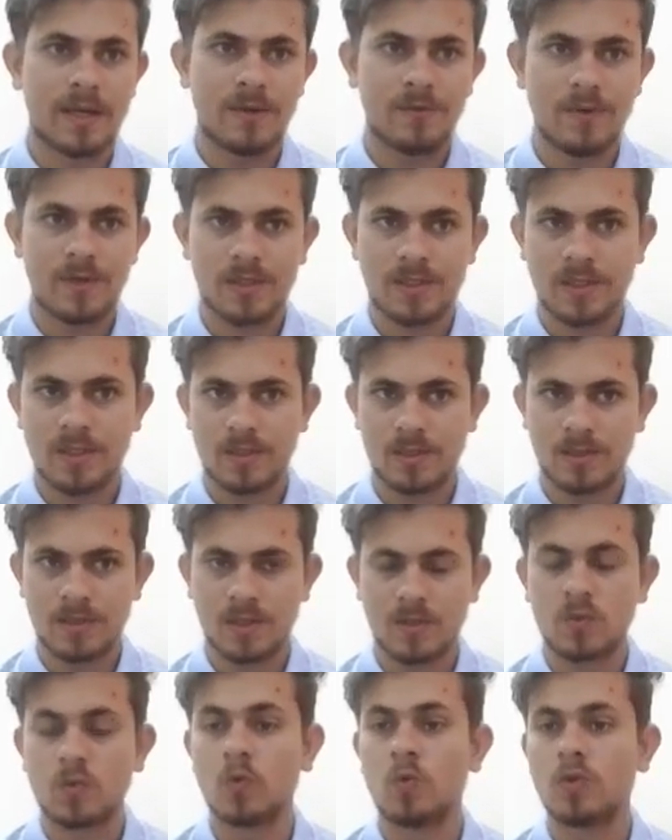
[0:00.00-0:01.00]
conviction is
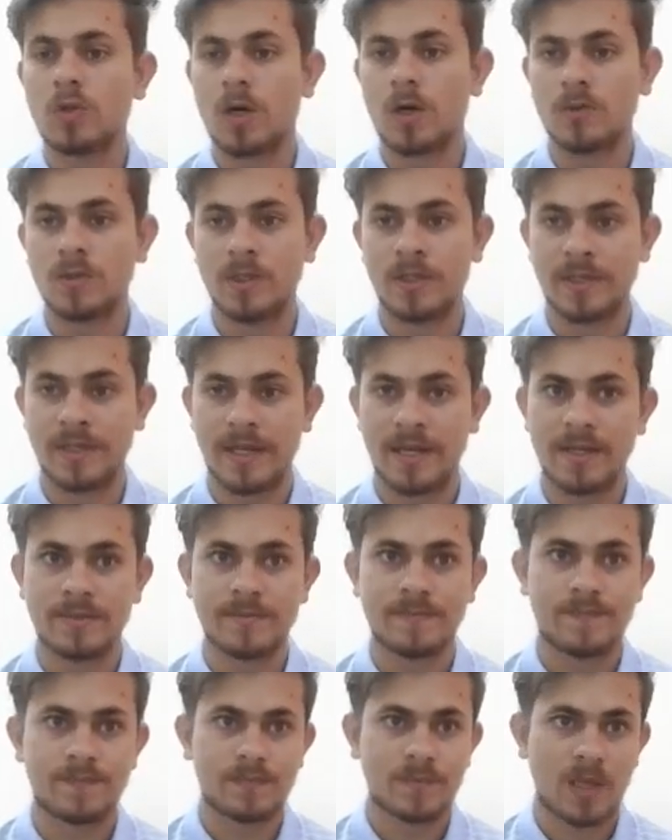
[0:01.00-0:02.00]
a
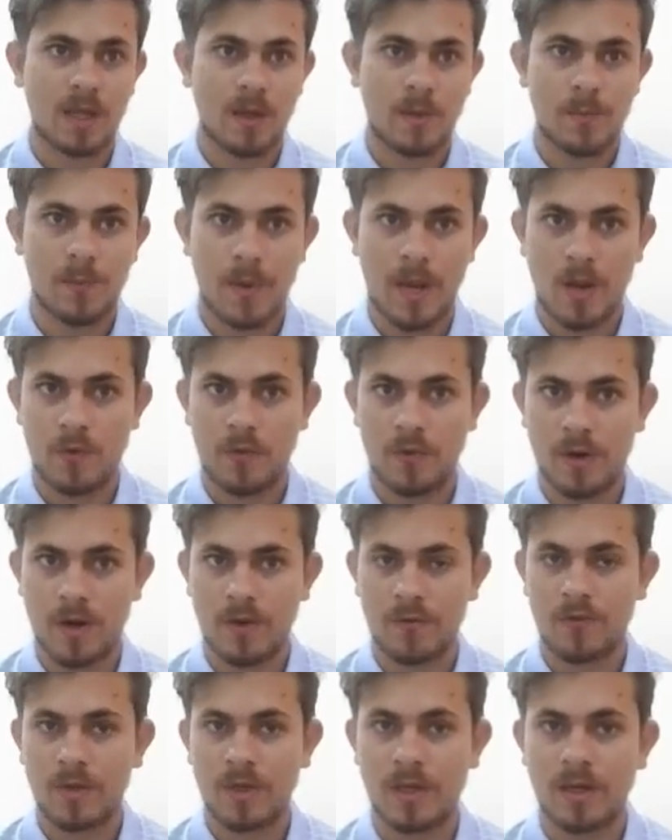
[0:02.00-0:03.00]
2010
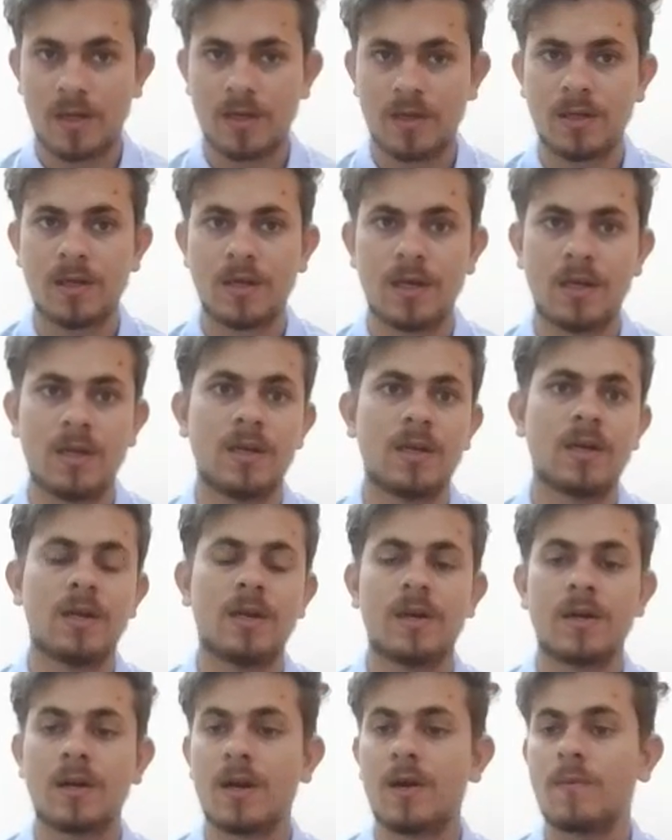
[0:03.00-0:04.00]
biographical
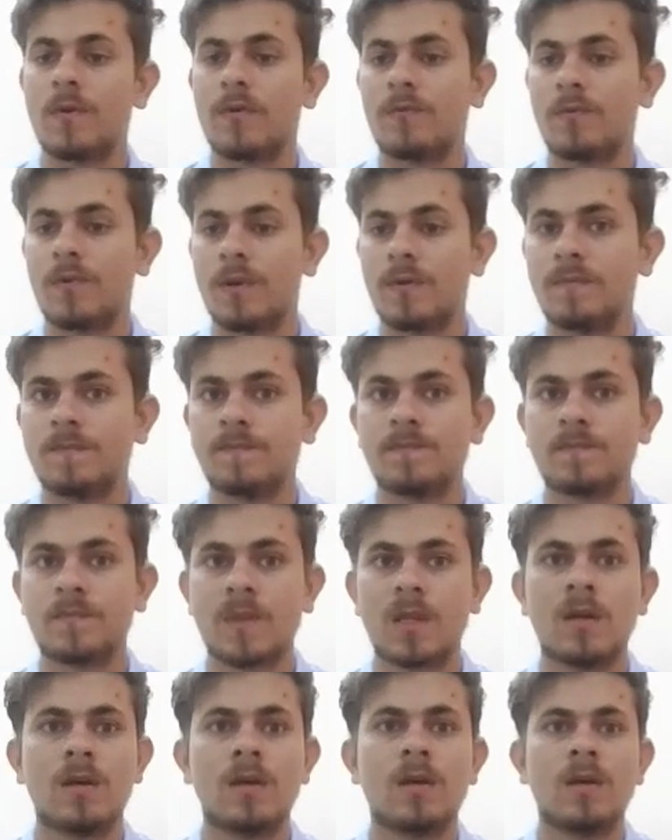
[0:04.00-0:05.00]
legal drama film
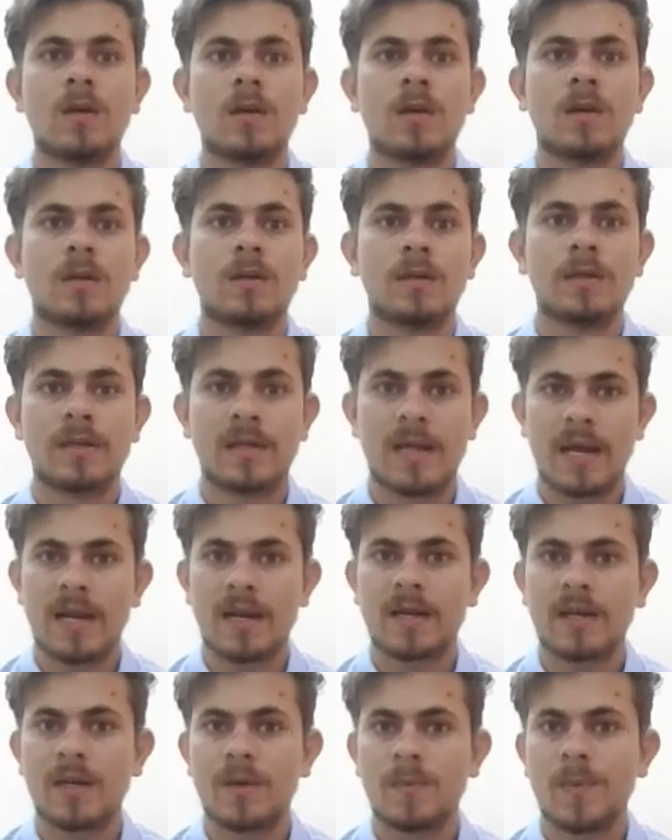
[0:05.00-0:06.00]

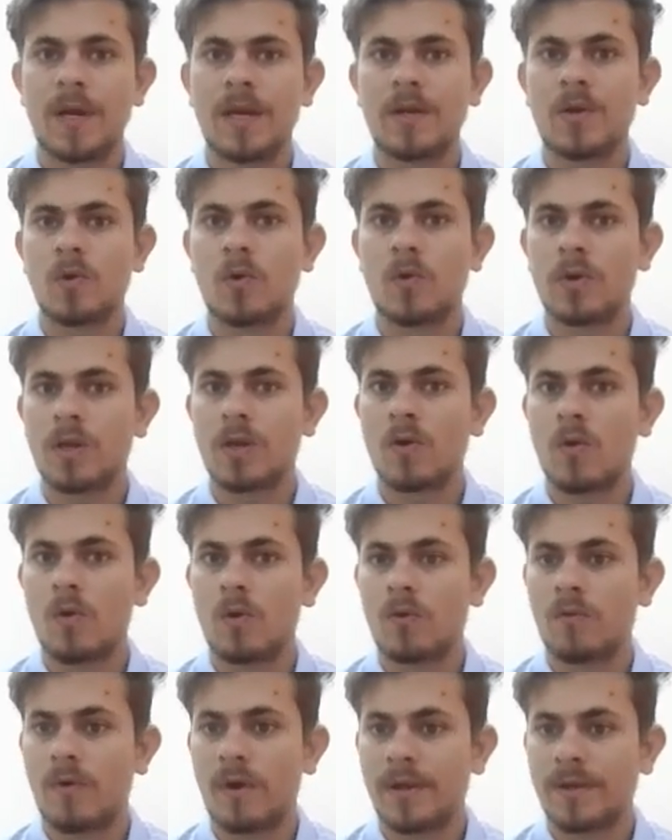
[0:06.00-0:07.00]
directed by Tony
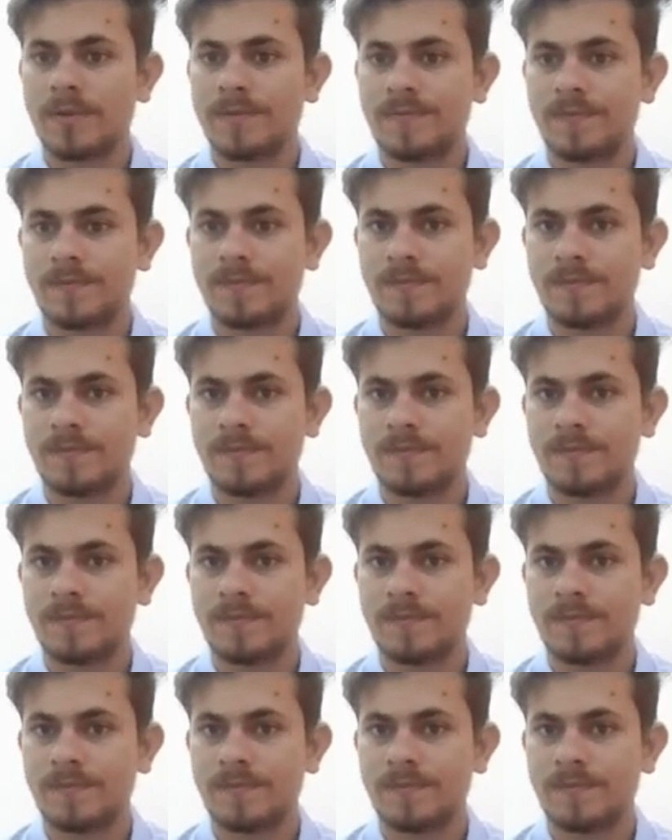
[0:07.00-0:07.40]
Goldwyn,